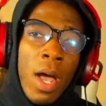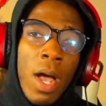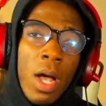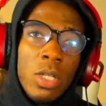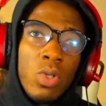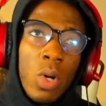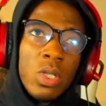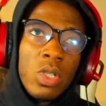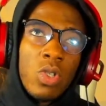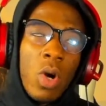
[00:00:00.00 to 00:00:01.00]
She
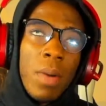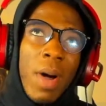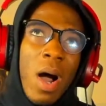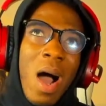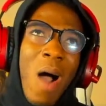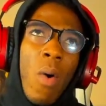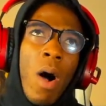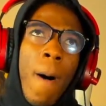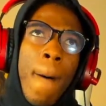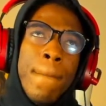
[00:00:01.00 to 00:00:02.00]
was talking about how,
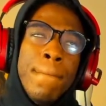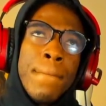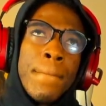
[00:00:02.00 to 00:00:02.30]
um,